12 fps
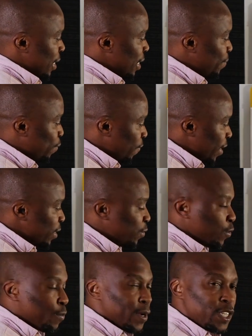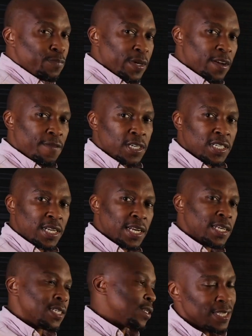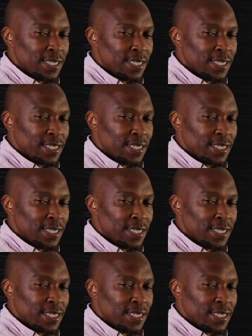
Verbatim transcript: it provides you with much better functionality.